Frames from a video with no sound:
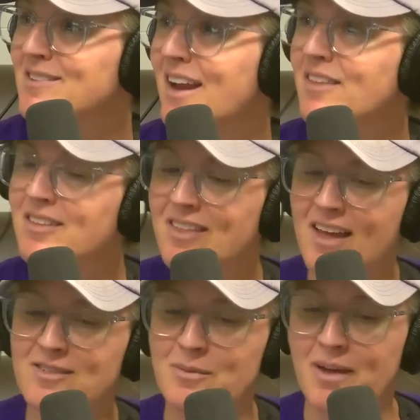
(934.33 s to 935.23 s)
that I think they
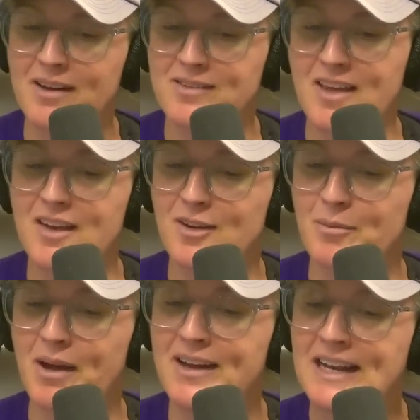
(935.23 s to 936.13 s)
had some kind of scandal,
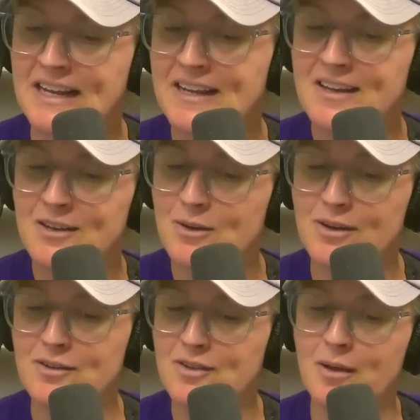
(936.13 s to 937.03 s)
but you
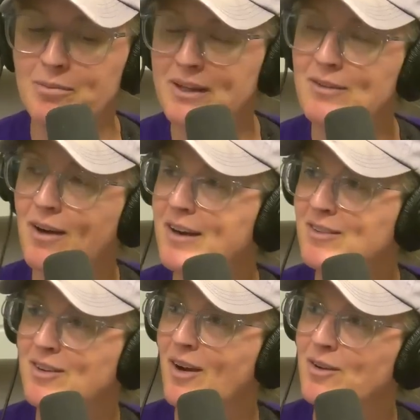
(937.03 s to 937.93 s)
can just like bleed right
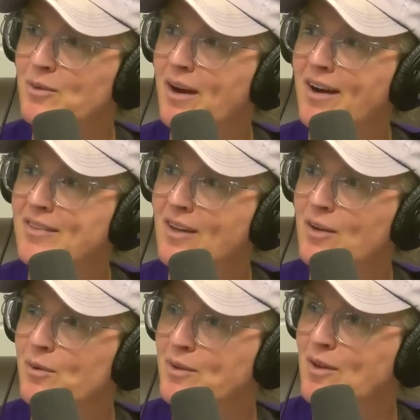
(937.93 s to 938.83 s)
into your underwear, and the
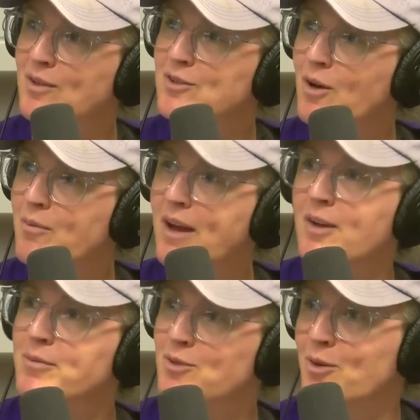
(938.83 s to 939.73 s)
underwear is like so mega
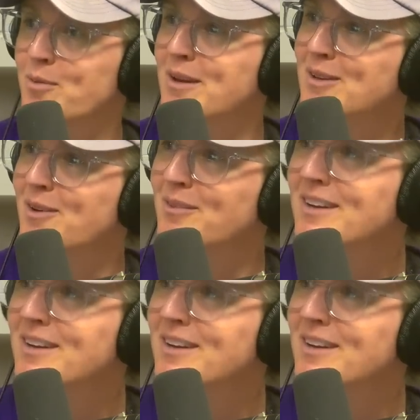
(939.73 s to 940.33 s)
absorbent, you don't